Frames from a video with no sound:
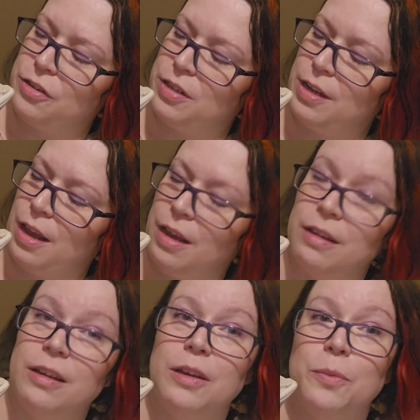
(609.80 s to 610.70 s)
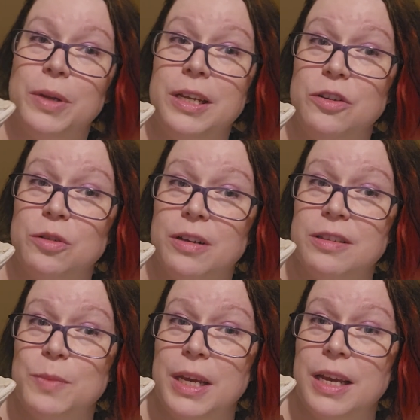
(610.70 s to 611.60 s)
today. But he trusts
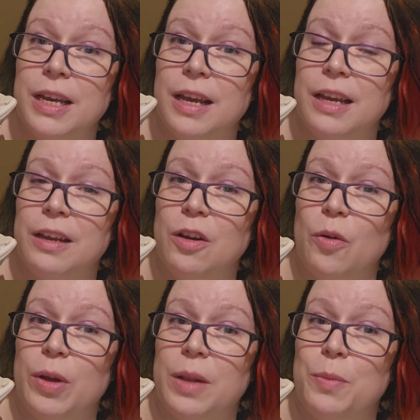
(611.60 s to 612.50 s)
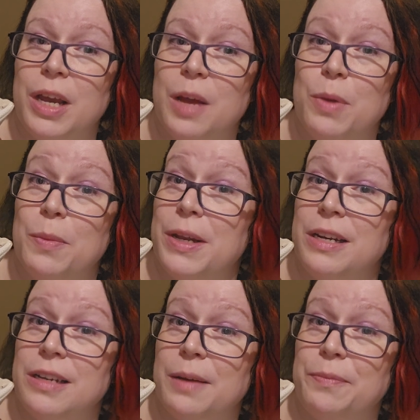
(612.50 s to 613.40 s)
me, and I can go in and pick him up
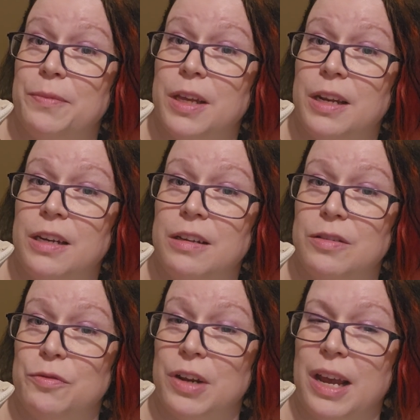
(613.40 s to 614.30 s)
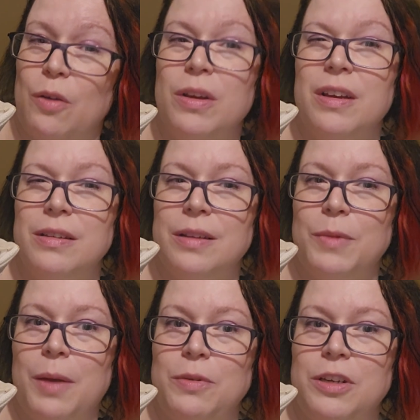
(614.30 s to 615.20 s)
anytime, and he doesn't freak out.
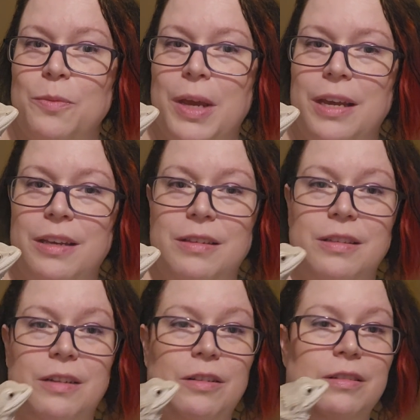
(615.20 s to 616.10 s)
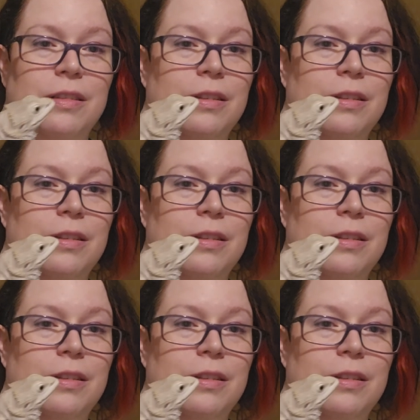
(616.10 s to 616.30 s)
Sometimes he'll make his little